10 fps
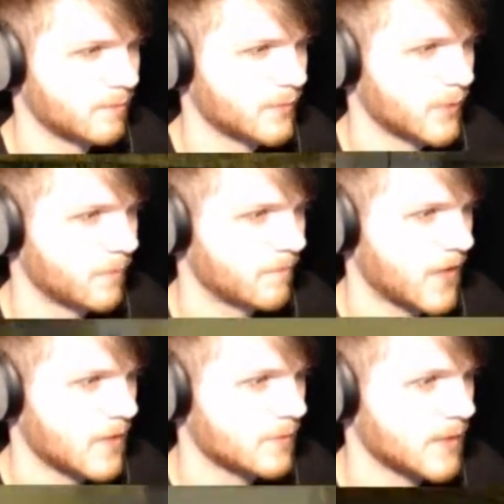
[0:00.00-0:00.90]
don't
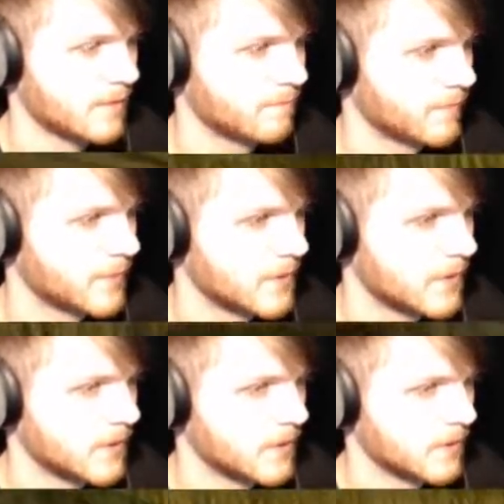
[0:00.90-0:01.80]
fail me.
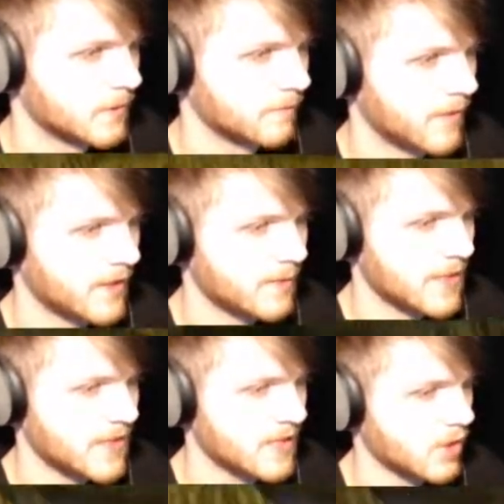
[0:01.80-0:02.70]
You're failing
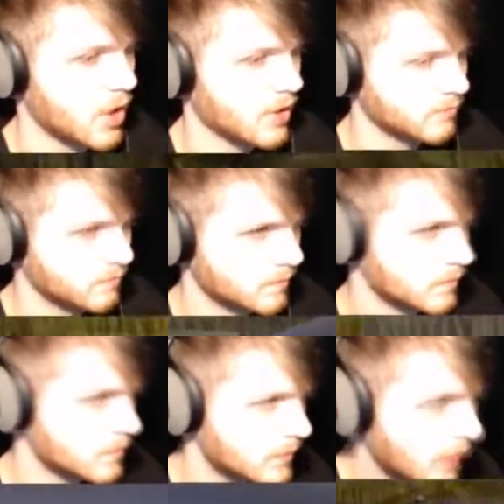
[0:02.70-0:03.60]
me, Tantor.
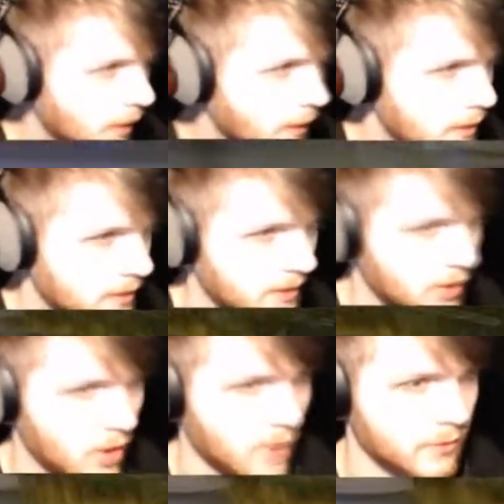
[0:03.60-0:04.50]
Tantor,